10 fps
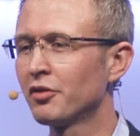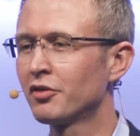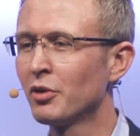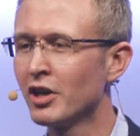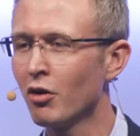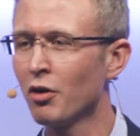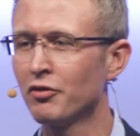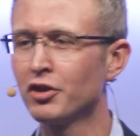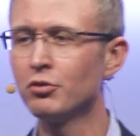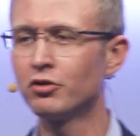So we are
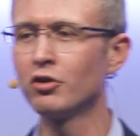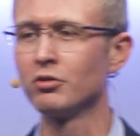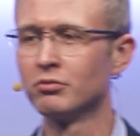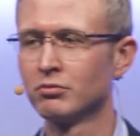offering you two.